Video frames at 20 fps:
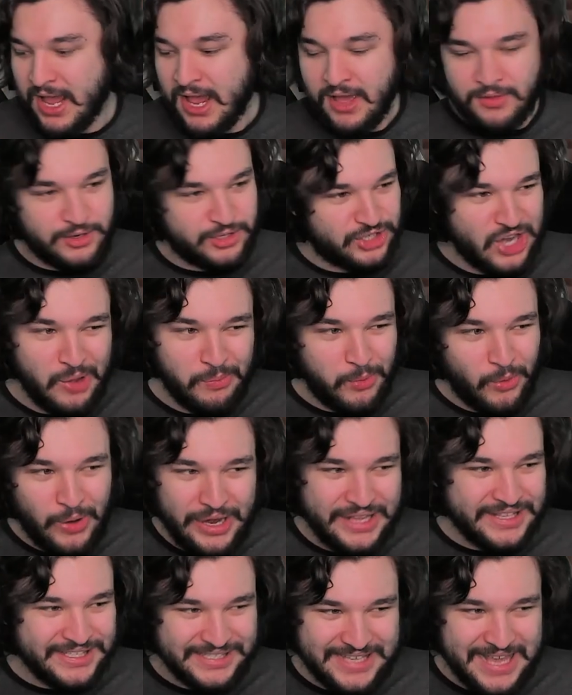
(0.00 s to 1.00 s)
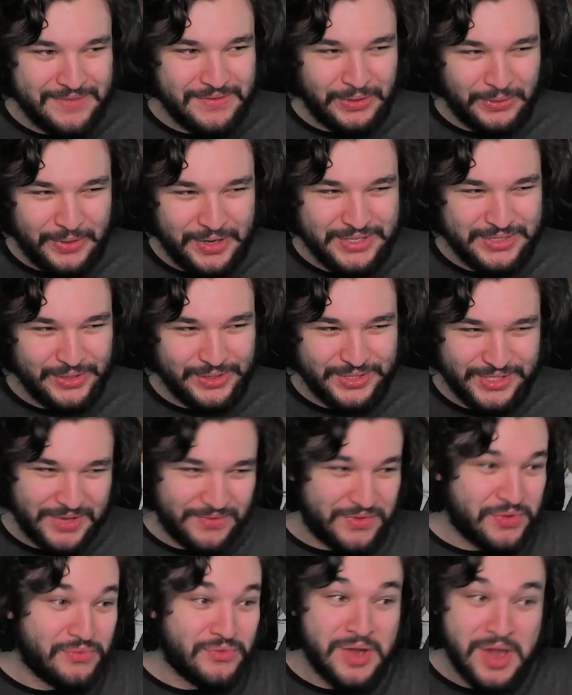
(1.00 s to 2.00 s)
there's no point in saving resources
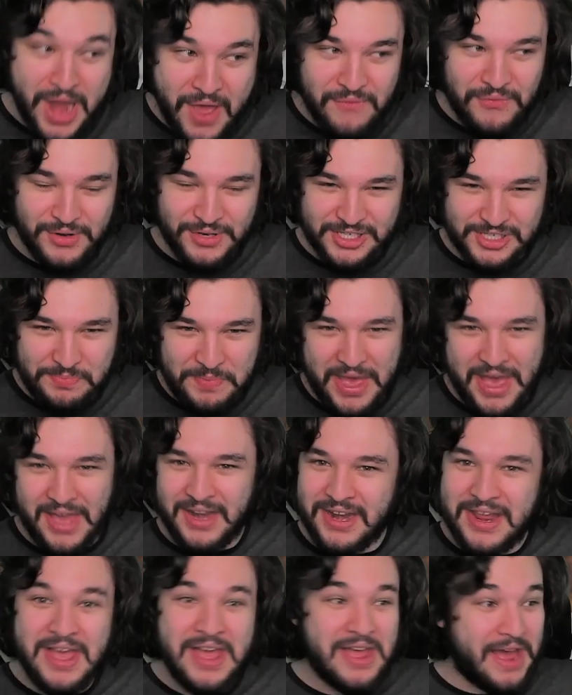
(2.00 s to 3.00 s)
if you never spend